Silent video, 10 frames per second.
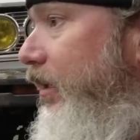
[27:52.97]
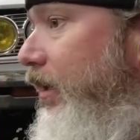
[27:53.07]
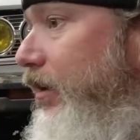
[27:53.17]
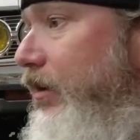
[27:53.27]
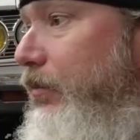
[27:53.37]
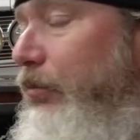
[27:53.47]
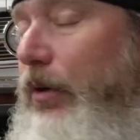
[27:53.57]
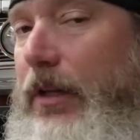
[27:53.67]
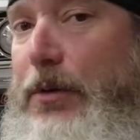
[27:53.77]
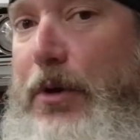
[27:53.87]
uh,
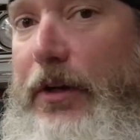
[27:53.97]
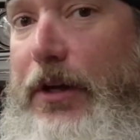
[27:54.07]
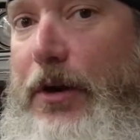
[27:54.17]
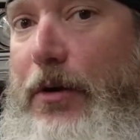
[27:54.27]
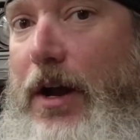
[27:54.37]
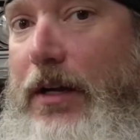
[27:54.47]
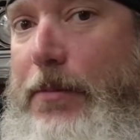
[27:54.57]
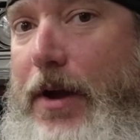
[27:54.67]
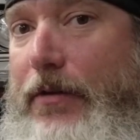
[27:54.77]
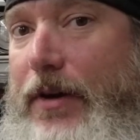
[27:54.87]
really want to go to
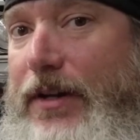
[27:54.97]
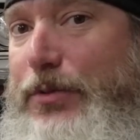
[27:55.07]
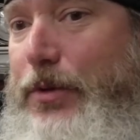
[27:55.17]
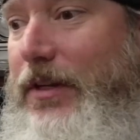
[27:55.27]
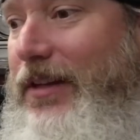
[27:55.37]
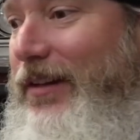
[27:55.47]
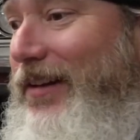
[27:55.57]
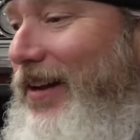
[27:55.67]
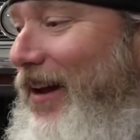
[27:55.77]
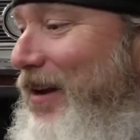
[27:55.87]
Rocky Mountain Race Week,
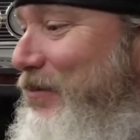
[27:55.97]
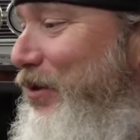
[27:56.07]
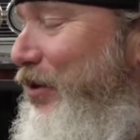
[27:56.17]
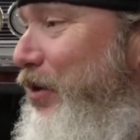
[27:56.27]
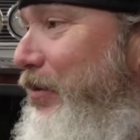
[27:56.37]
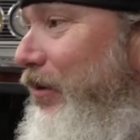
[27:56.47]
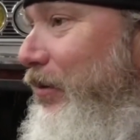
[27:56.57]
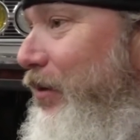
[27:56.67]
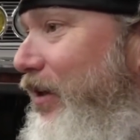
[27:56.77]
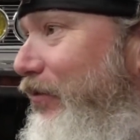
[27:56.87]
and I am too, but
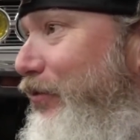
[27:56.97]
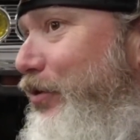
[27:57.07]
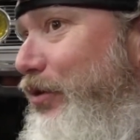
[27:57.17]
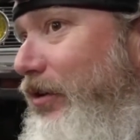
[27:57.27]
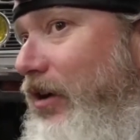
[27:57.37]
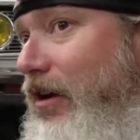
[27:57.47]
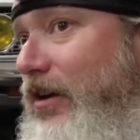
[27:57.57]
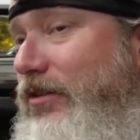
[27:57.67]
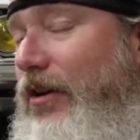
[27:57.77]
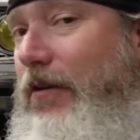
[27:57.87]
the way the fuel
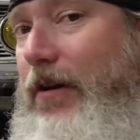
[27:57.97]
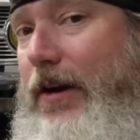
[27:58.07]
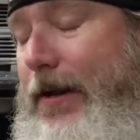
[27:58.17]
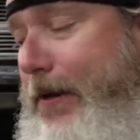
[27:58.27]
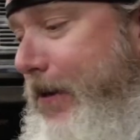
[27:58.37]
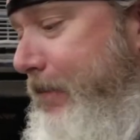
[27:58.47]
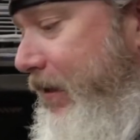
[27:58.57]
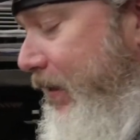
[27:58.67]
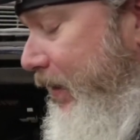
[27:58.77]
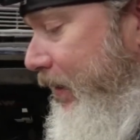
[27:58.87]
costs are right now,
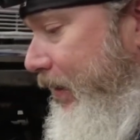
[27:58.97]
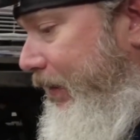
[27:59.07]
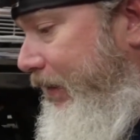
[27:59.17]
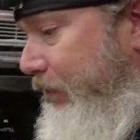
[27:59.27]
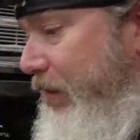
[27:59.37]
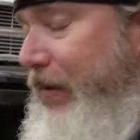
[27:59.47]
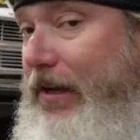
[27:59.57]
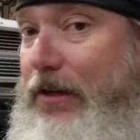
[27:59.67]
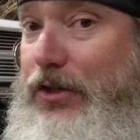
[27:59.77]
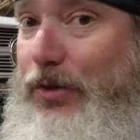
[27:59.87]
uh, me
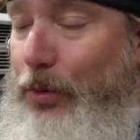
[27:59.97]
being in